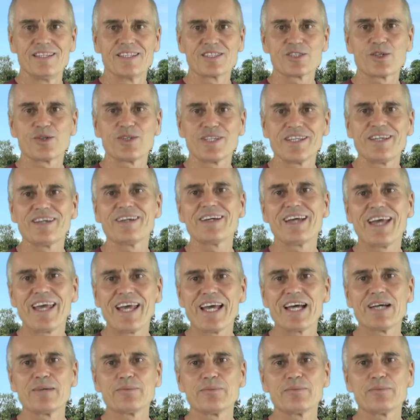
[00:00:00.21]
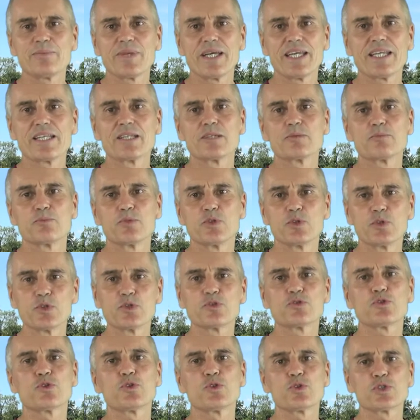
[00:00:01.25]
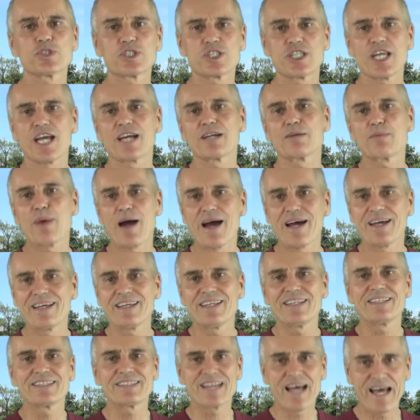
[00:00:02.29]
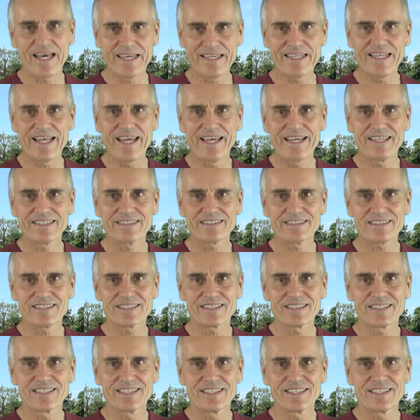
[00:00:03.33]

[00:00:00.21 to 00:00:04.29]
So here I am in beautiful Chiang Mai, Thailand,